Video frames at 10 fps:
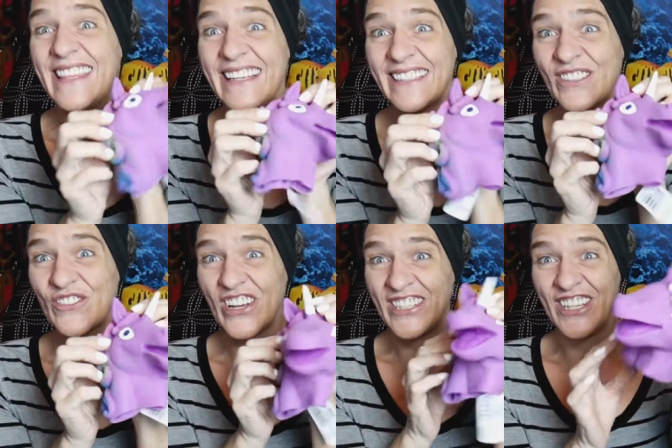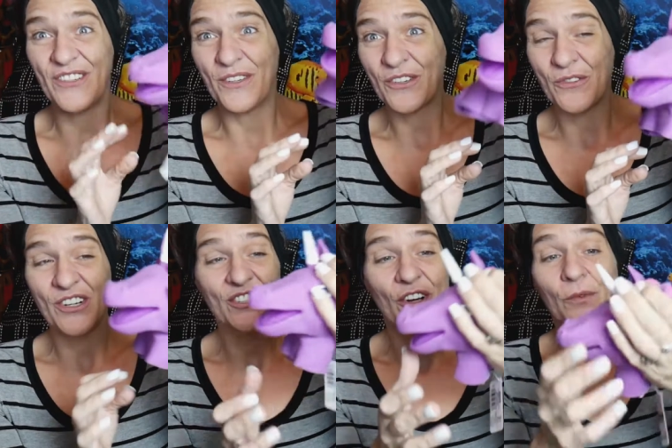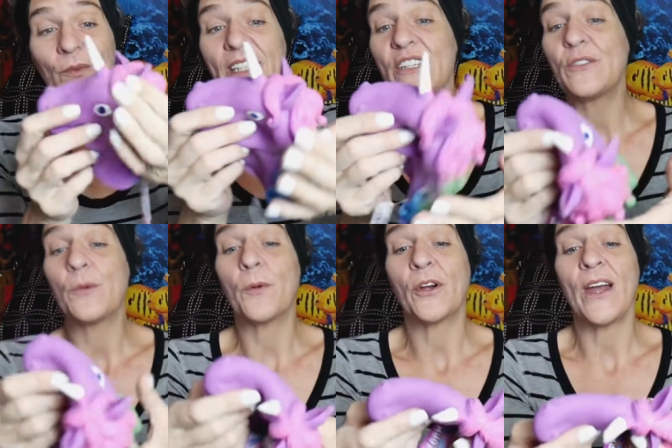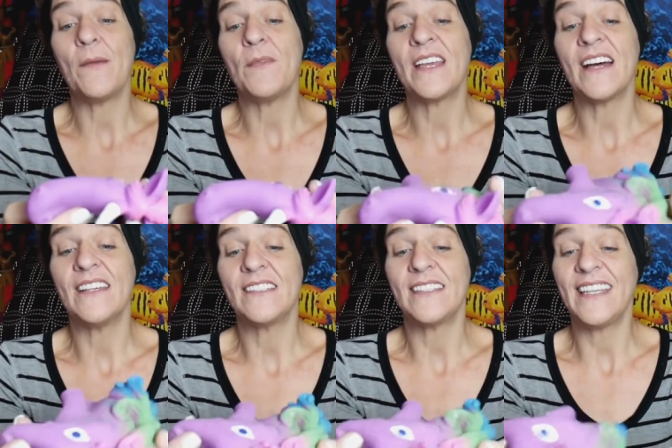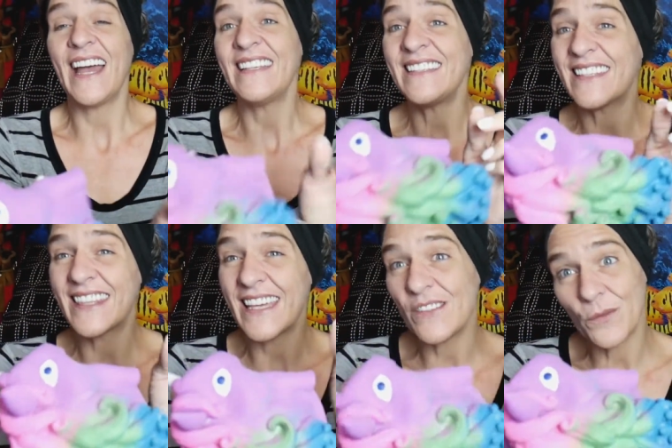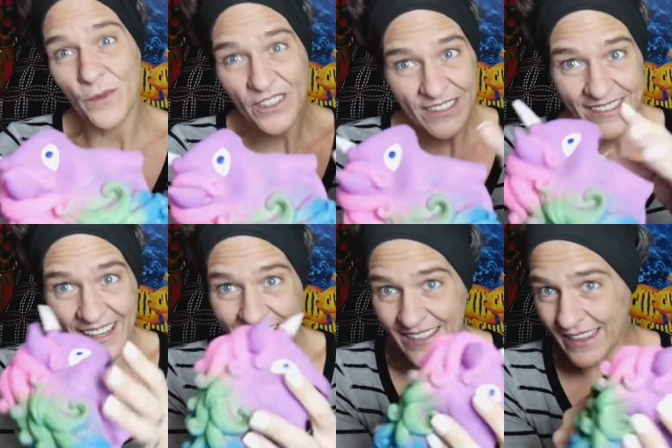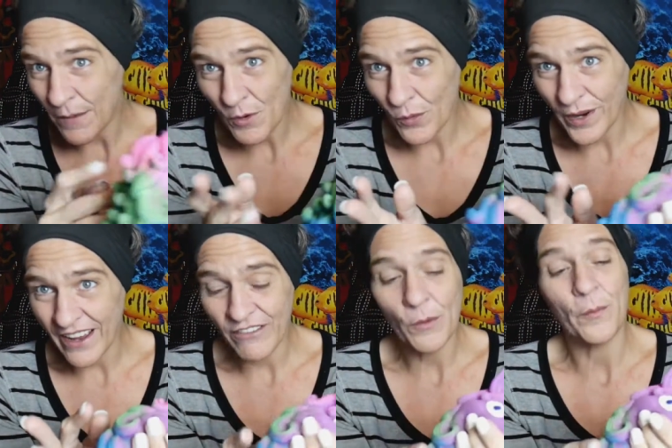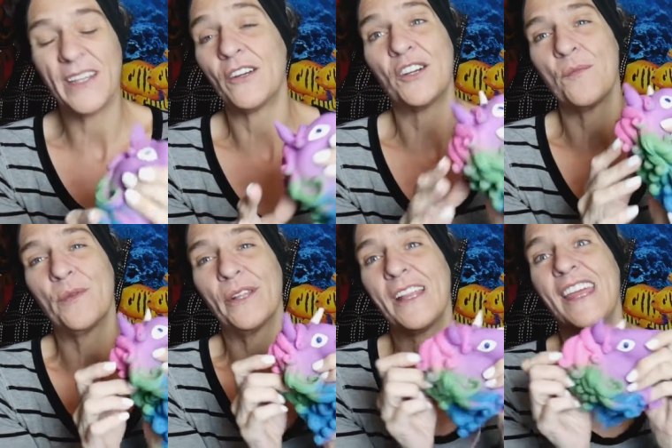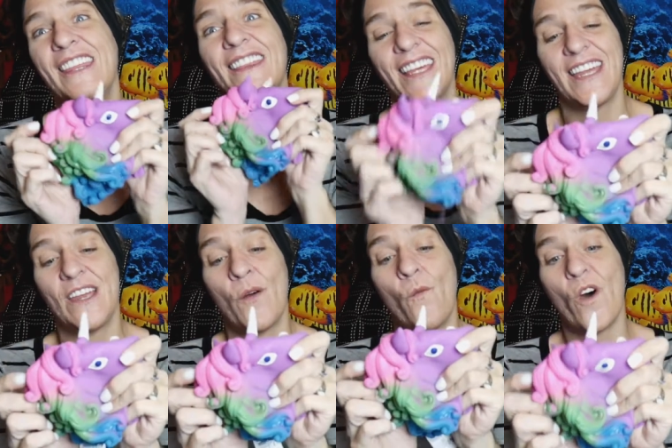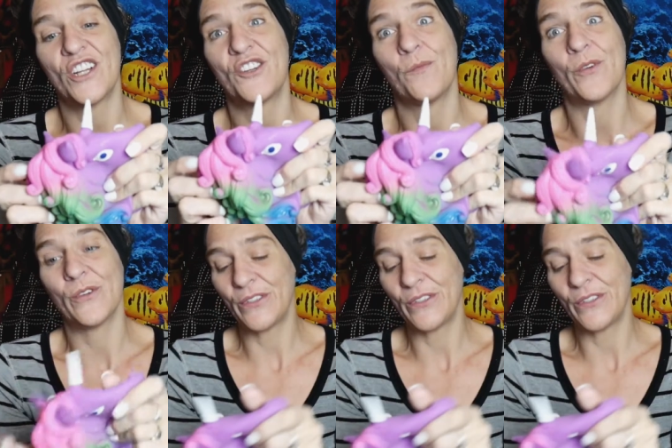these stretchy unicorns are really super great because, yes, things will stick to them or whatever, but they're completely washable.